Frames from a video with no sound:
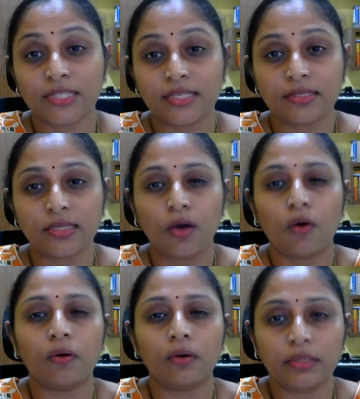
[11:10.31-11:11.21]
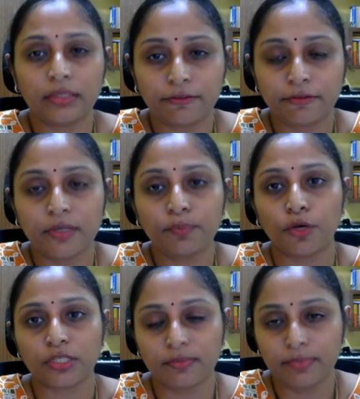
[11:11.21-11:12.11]
and see all the different
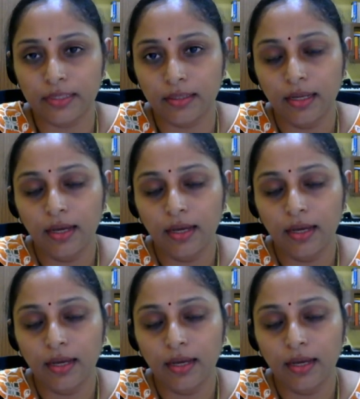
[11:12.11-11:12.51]
possible